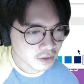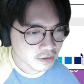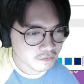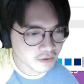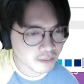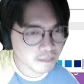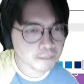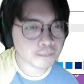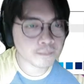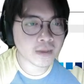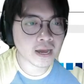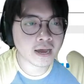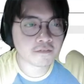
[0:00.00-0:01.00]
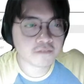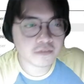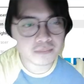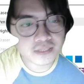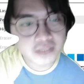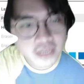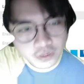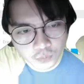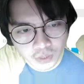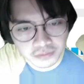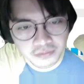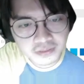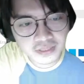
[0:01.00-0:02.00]
From state
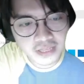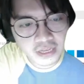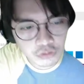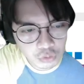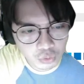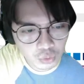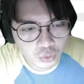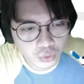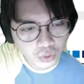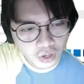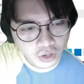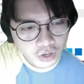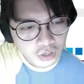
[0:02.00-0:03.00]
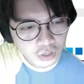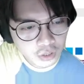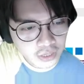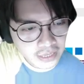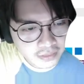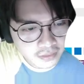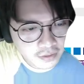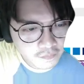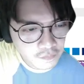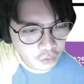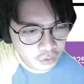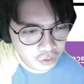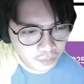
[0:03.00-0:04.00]
1 to state 2, look at the
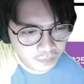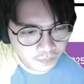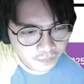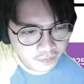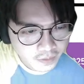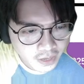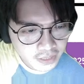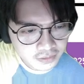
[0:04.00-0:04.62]
volume, right?